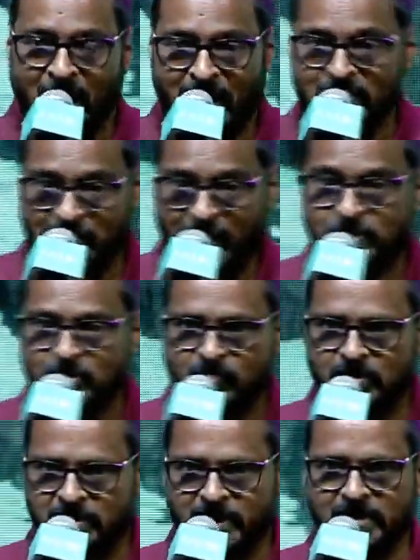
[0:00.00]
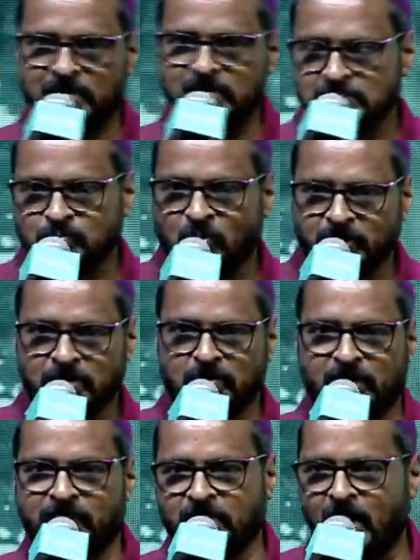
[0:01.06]
and thank you for taking this movie
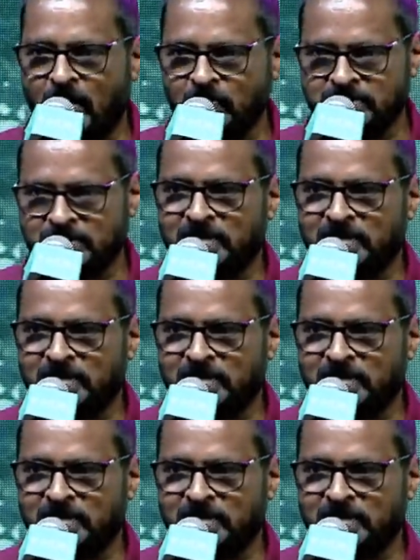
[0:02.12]
to every house.